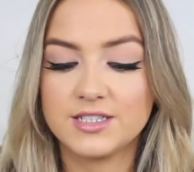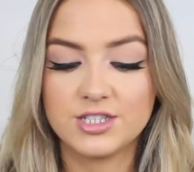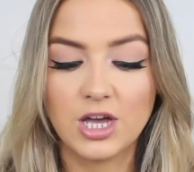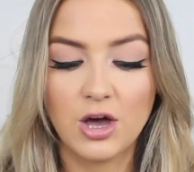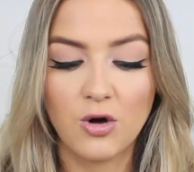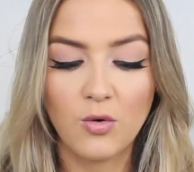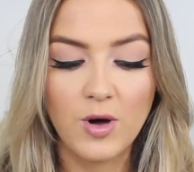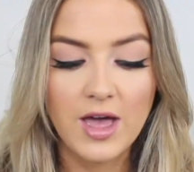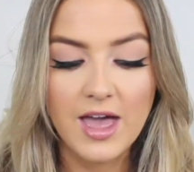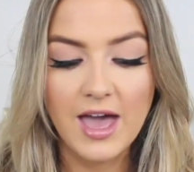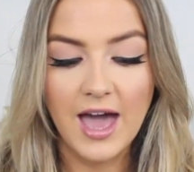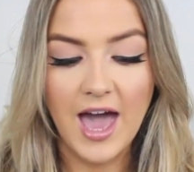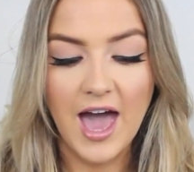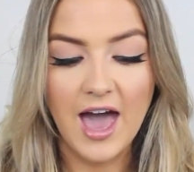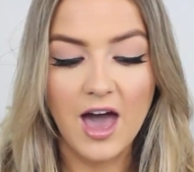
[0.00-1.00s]
So
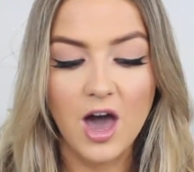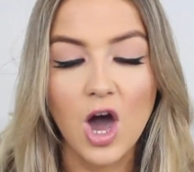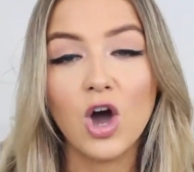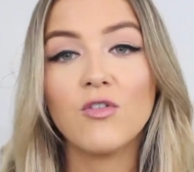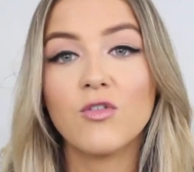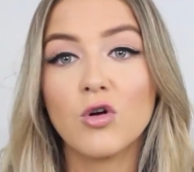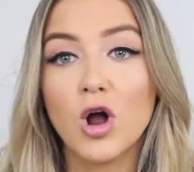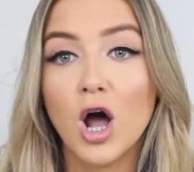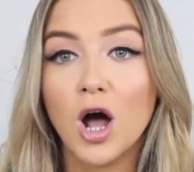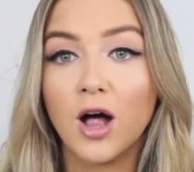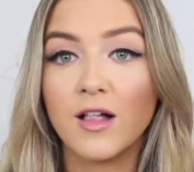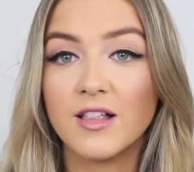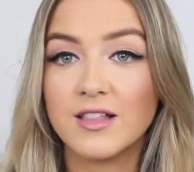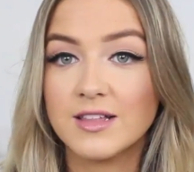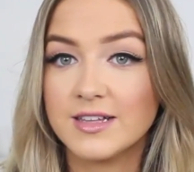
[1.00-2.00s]

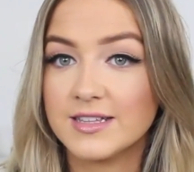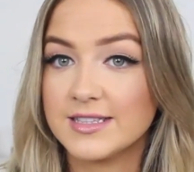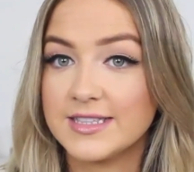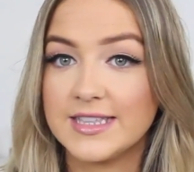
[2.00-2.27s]
overall,